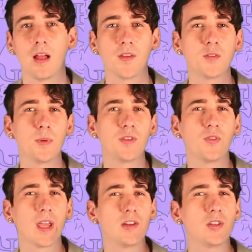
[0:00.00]
The
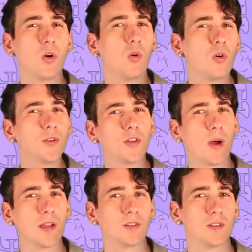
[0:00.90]
specification also
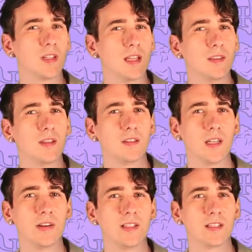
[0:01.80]
asks us in this
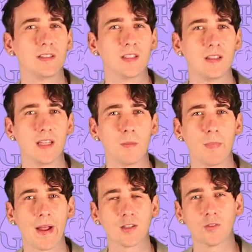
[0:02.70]
area to consider the
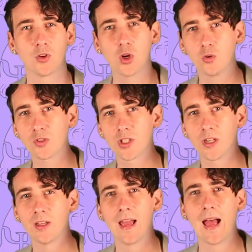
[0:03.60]
impact of
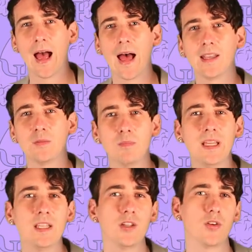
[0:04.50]
culture and
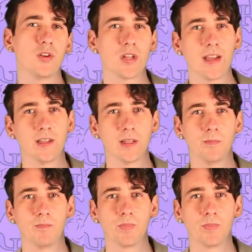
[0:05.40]
media on gender.